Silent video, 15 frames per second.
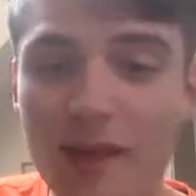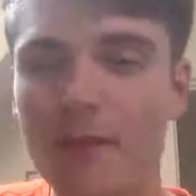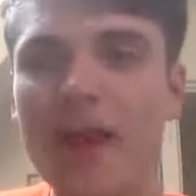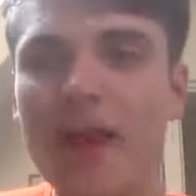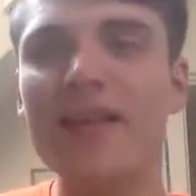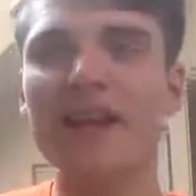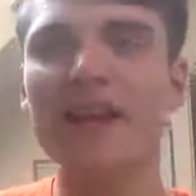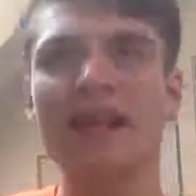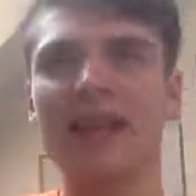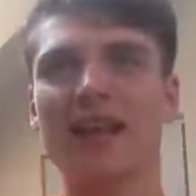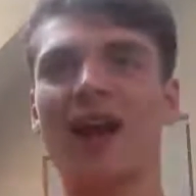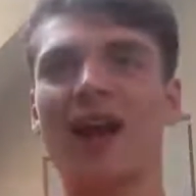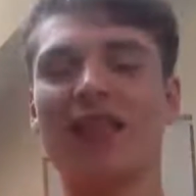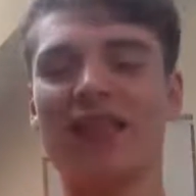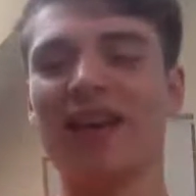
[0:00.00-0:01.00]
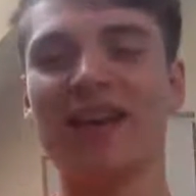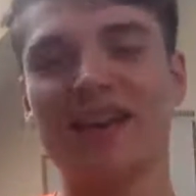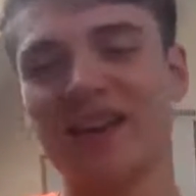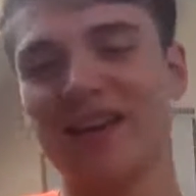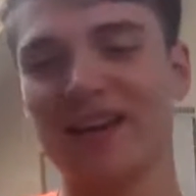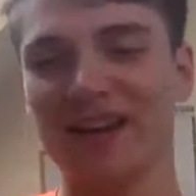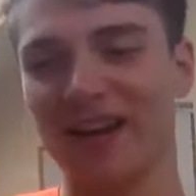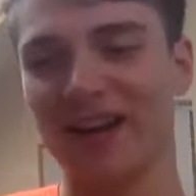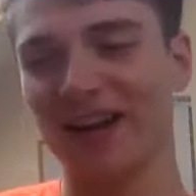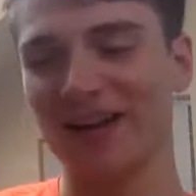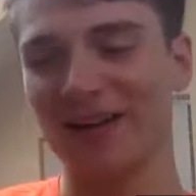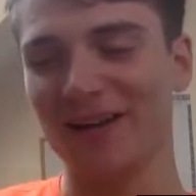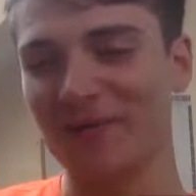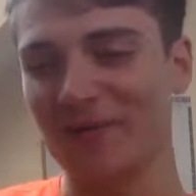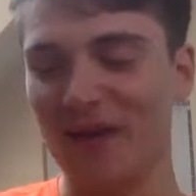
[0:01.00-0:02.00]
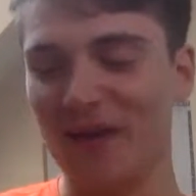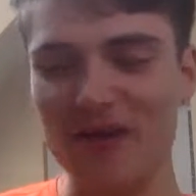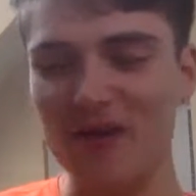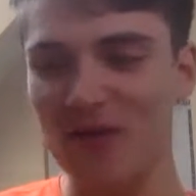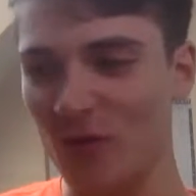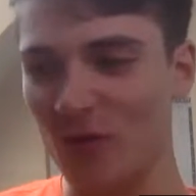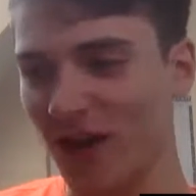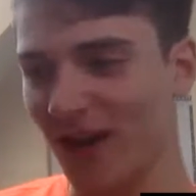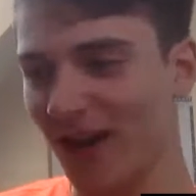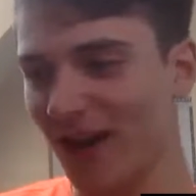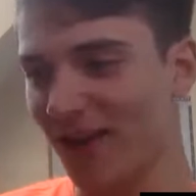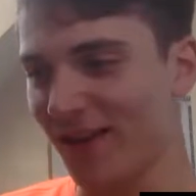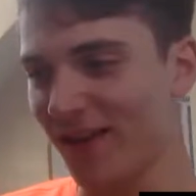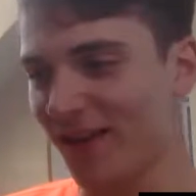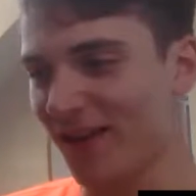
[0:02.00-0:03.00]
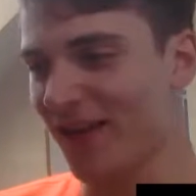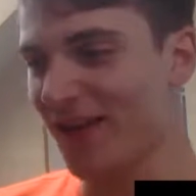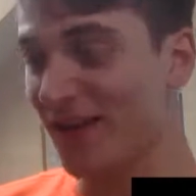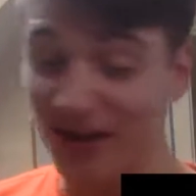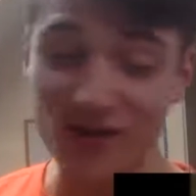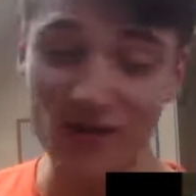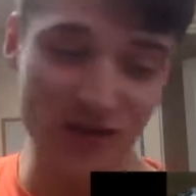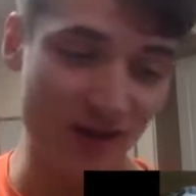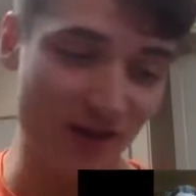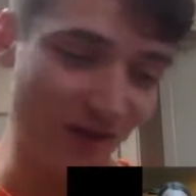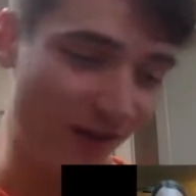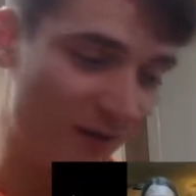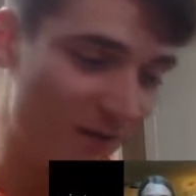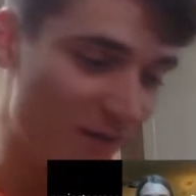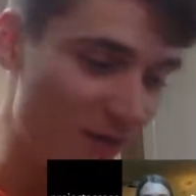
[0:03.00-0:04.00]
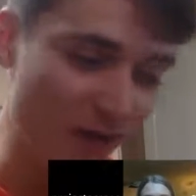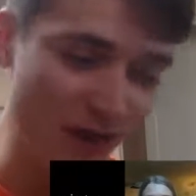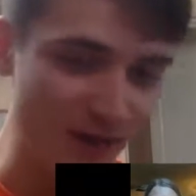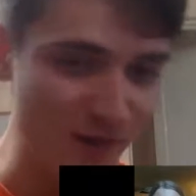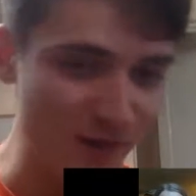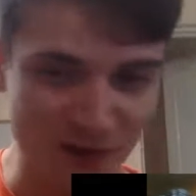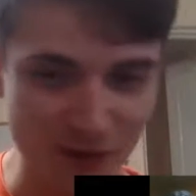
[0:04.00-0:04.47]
basically, I think Freshers Week is an interesting time. You get to meet